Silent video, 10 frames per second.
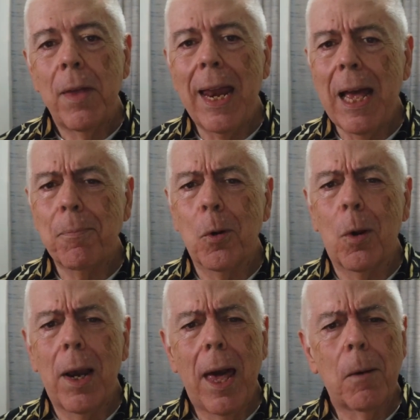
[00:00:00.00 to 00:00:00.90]
That happened to
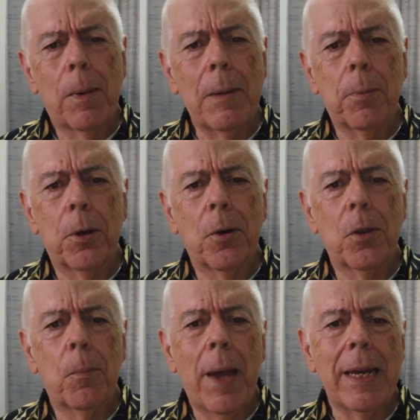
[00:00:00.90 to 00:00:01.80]
a lot of people
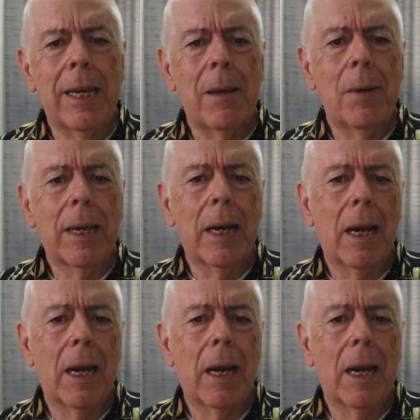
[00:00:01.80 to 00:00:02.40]
during the pandemic,